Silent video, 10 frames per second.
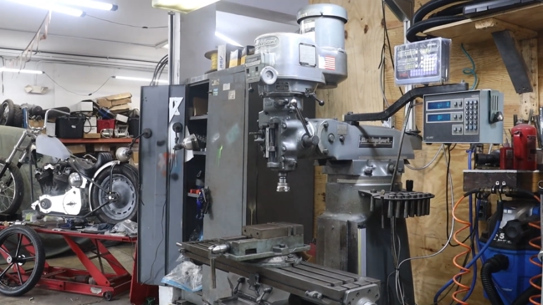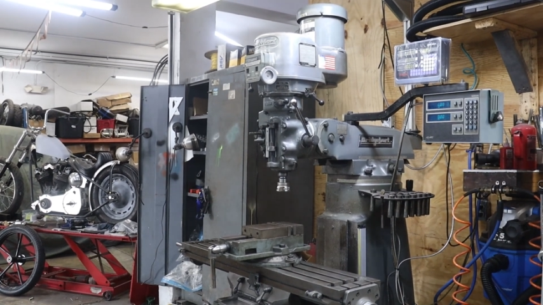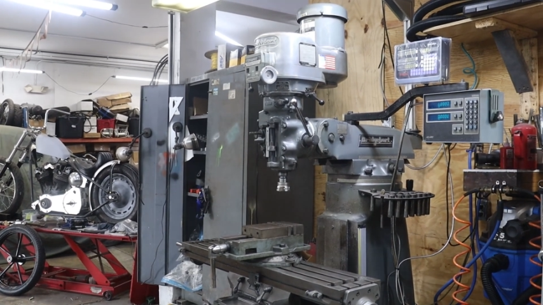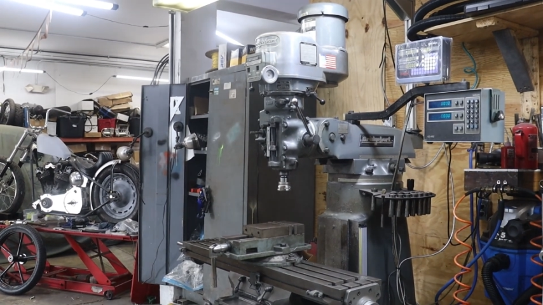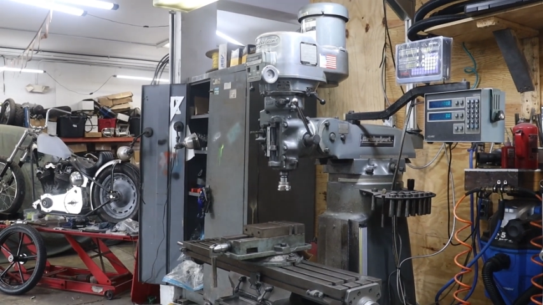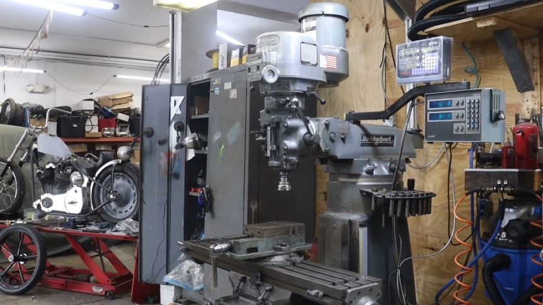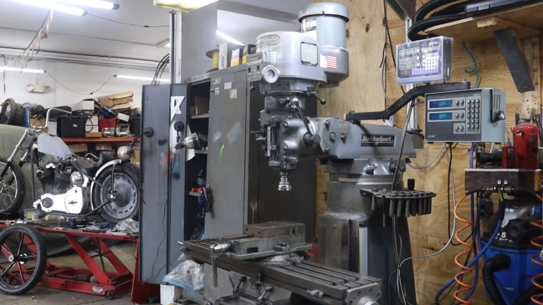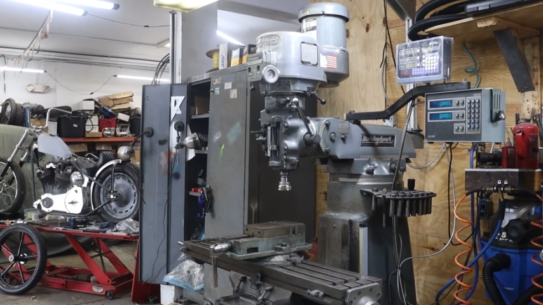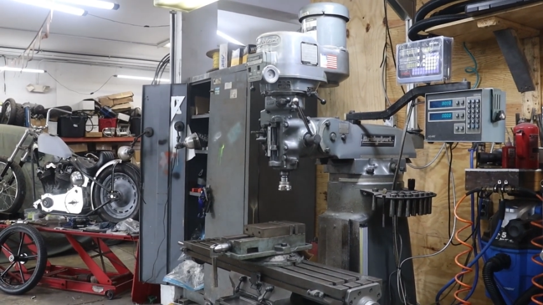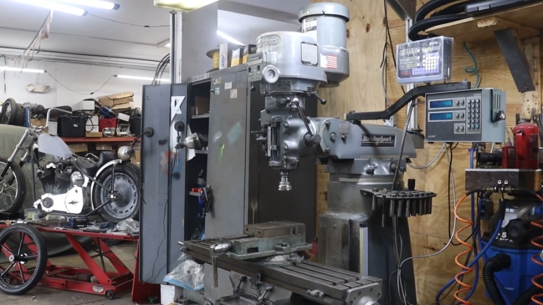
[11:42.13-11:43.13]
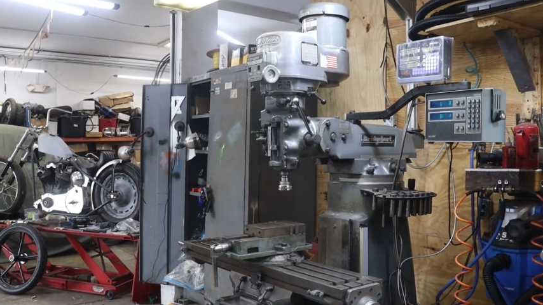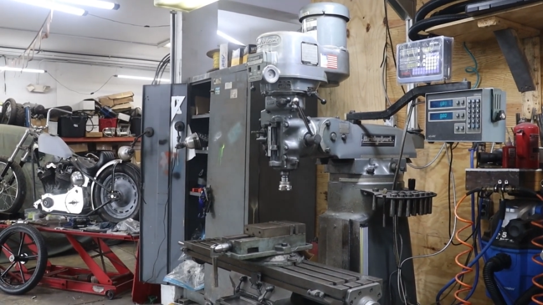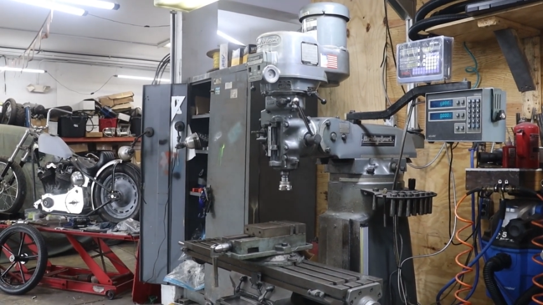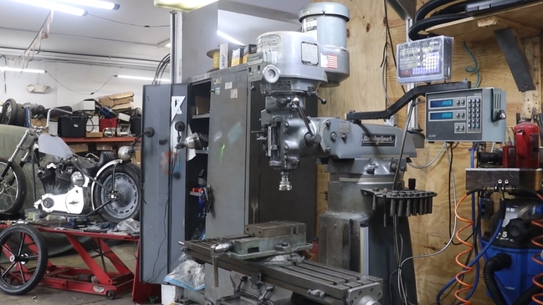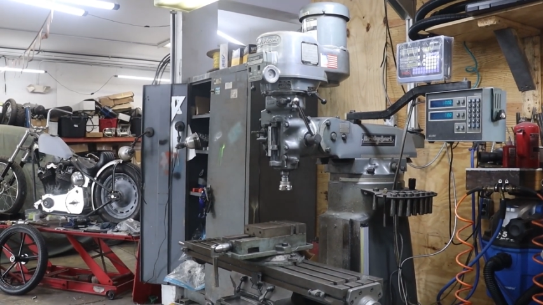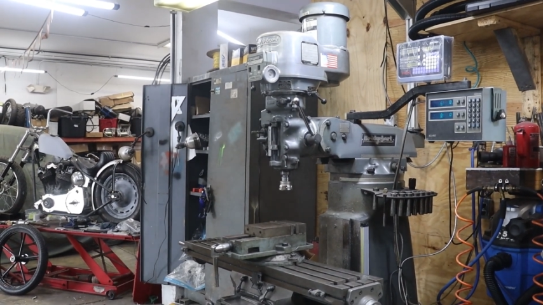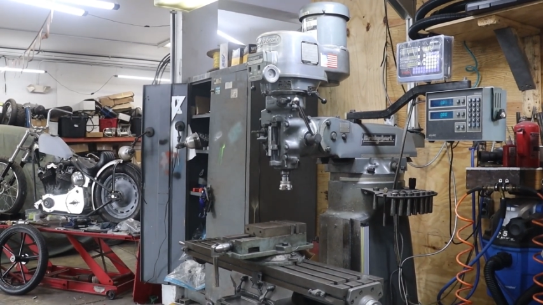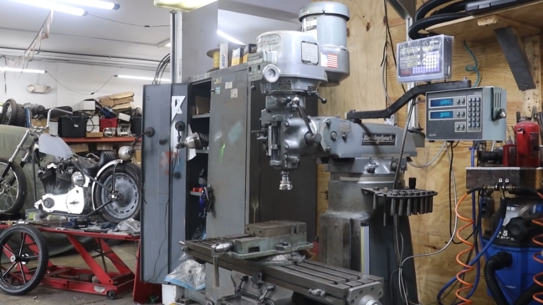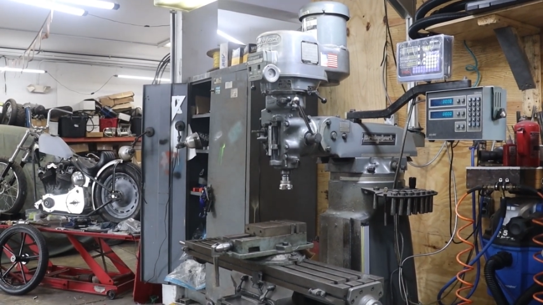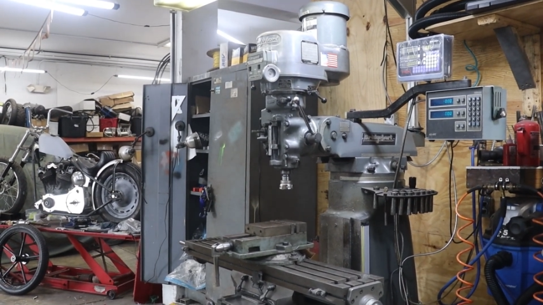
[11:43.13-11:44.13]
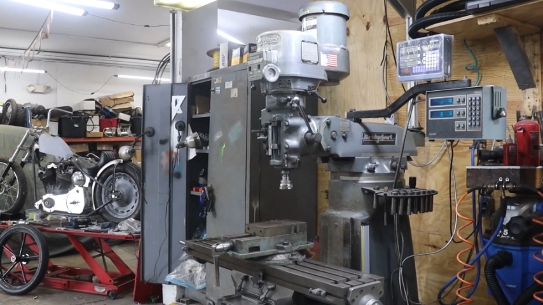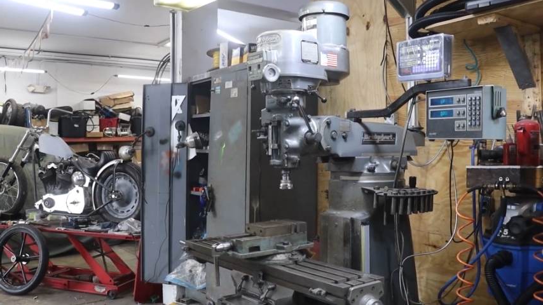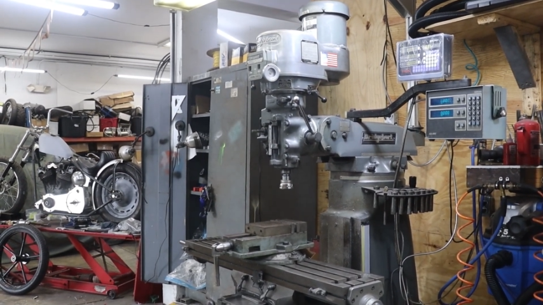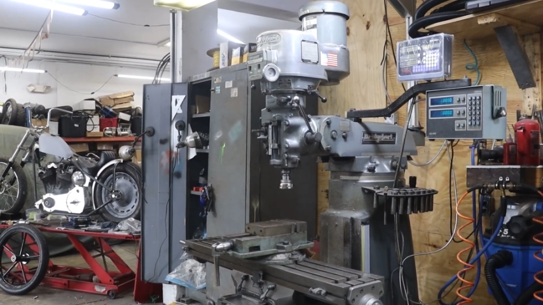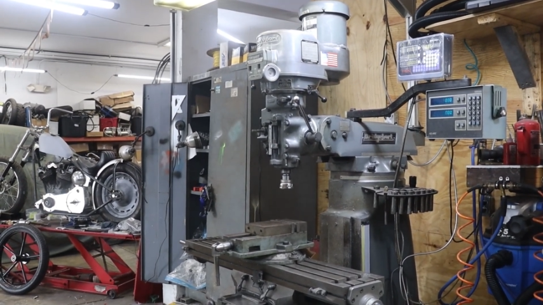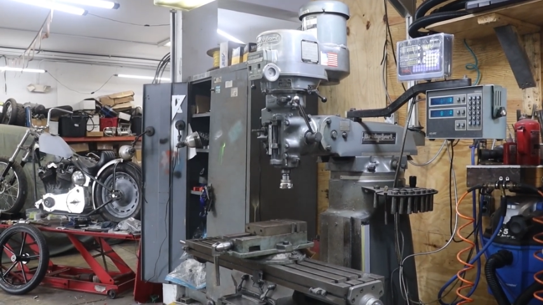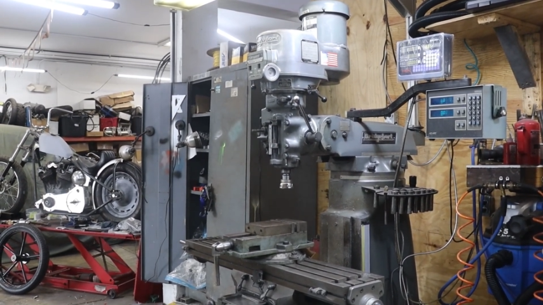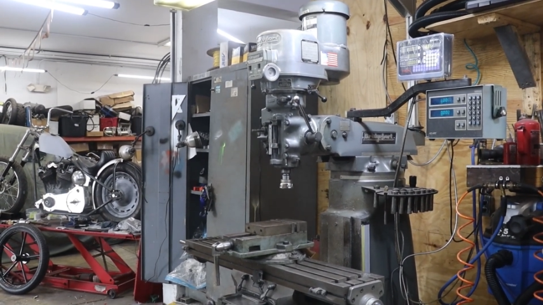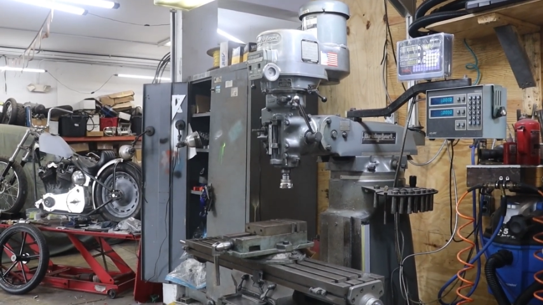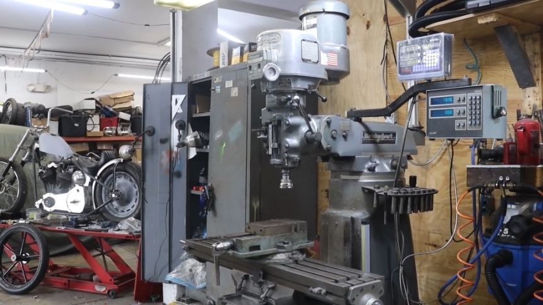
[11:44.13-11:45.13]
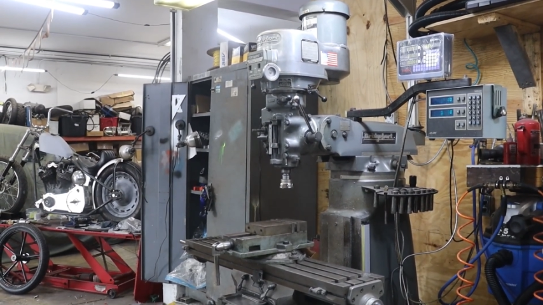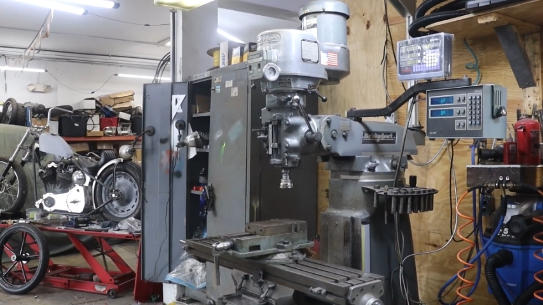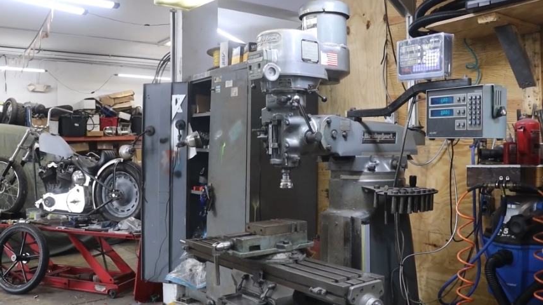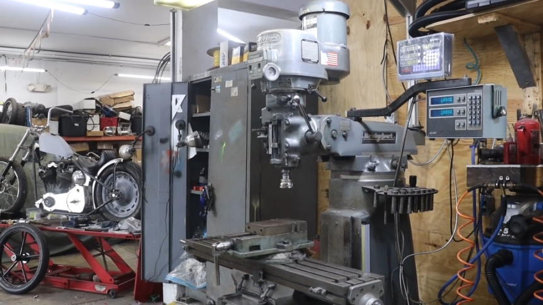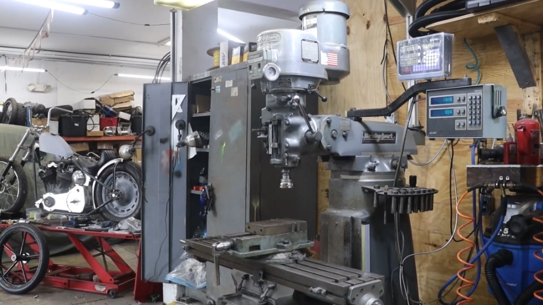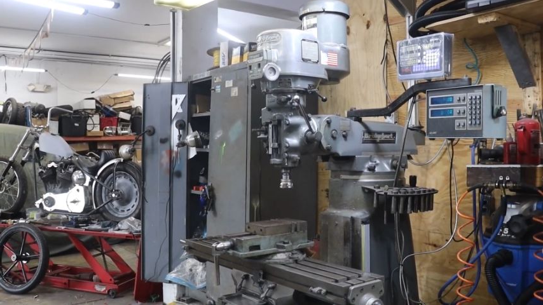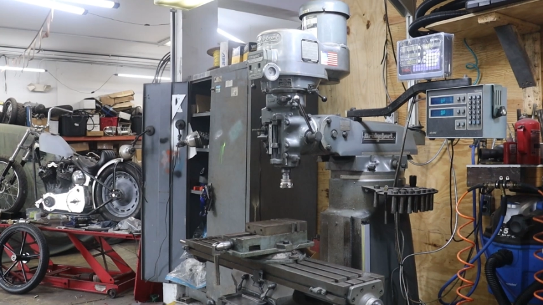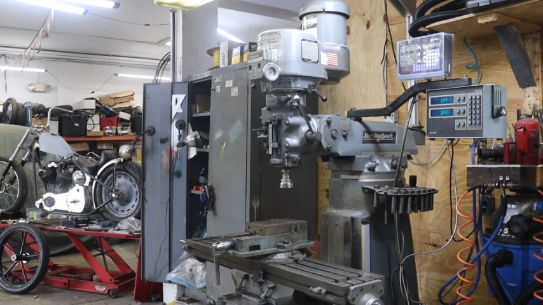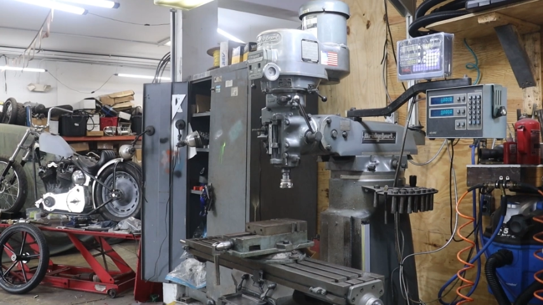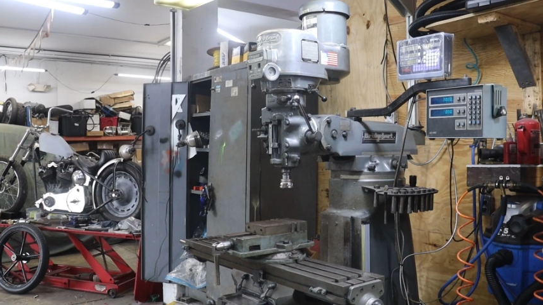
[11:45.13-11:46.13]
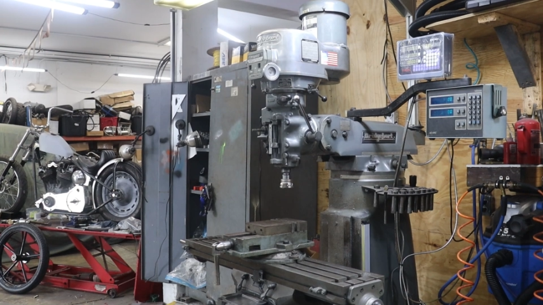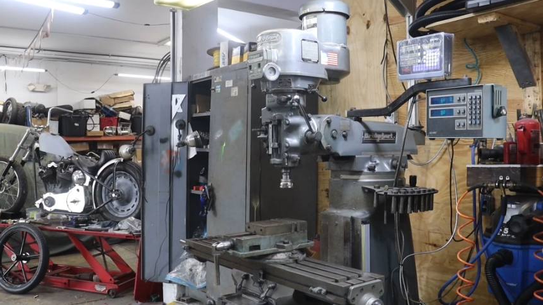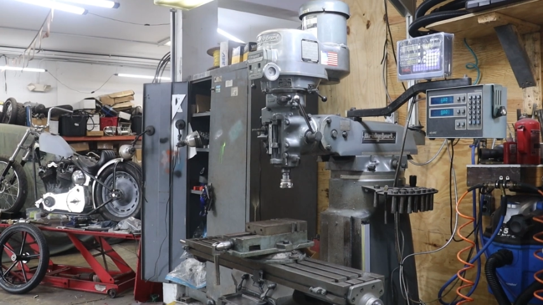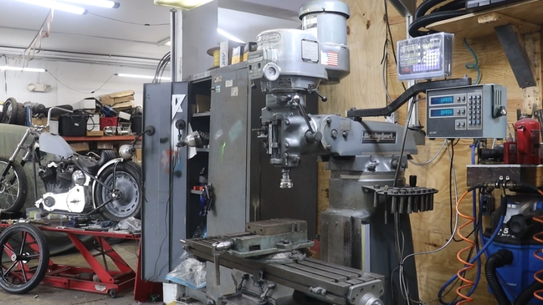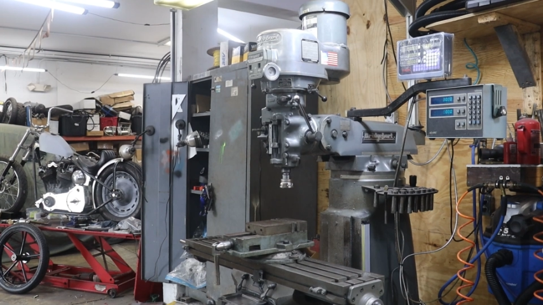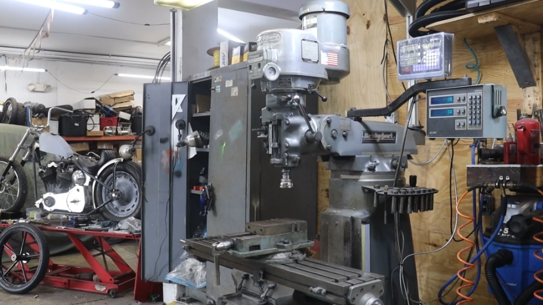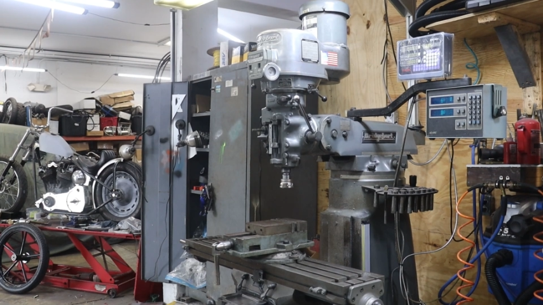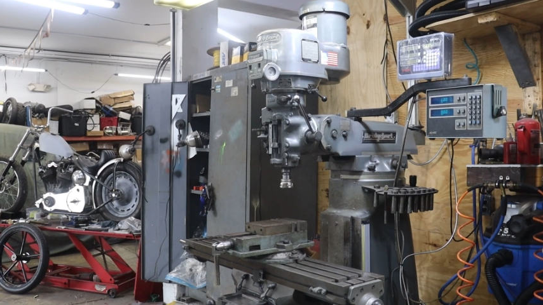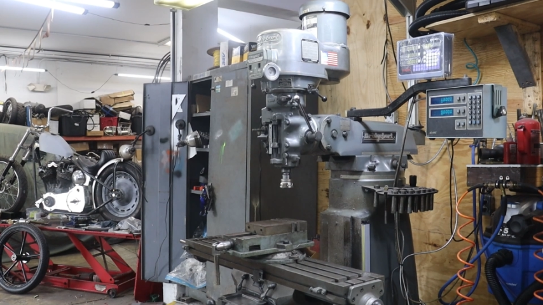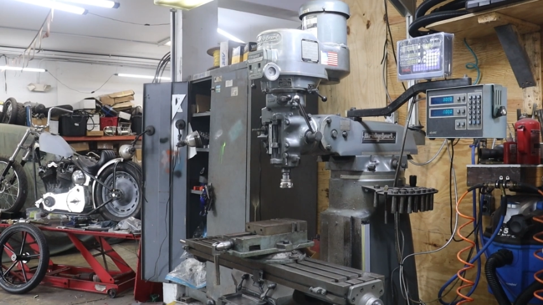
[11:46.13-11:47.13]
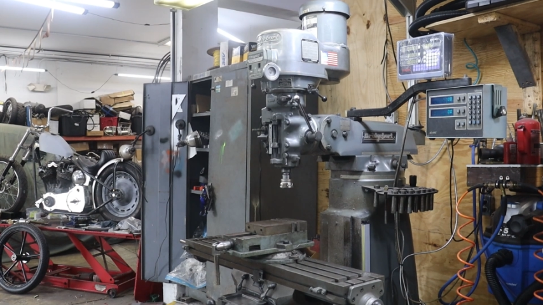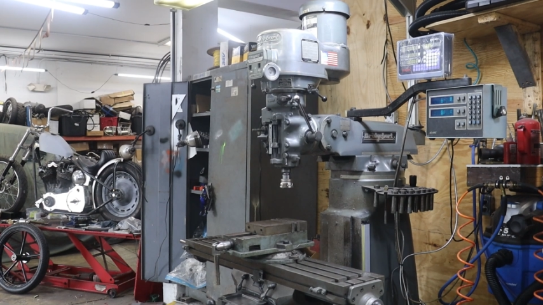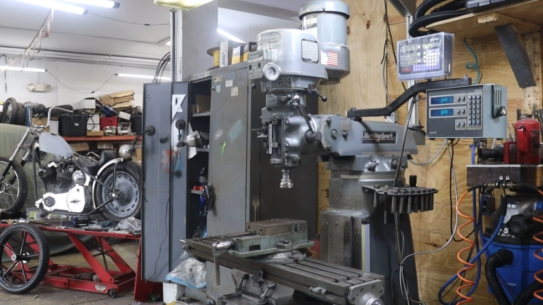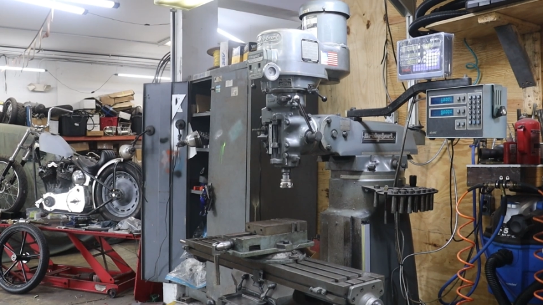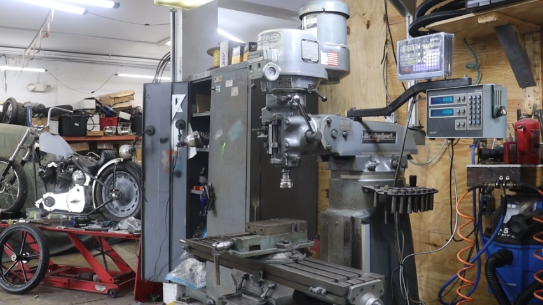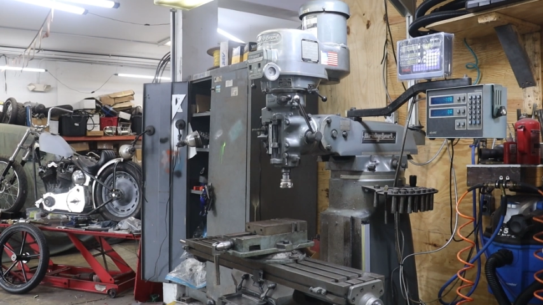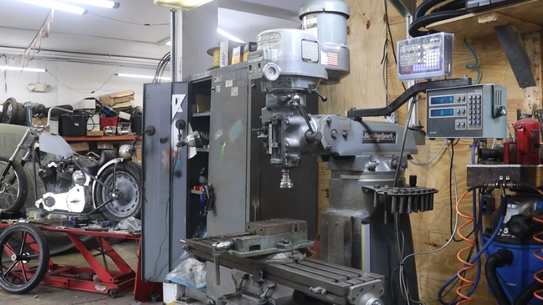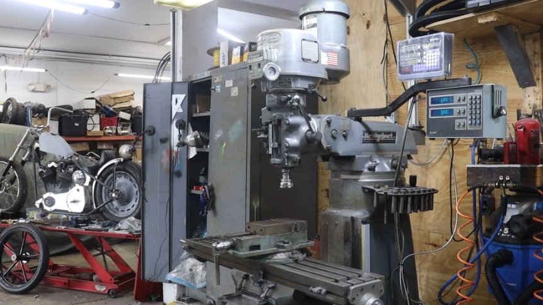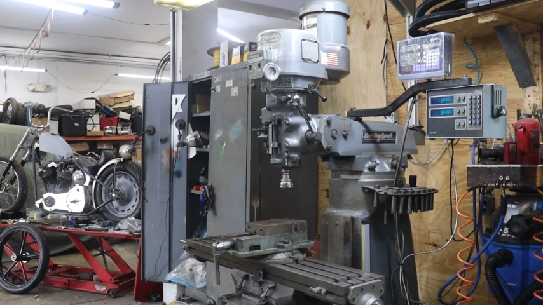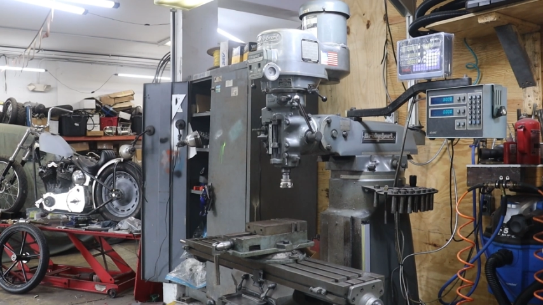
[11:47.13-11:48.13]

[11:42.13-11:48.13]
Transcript: Nobody's mouth can be seen.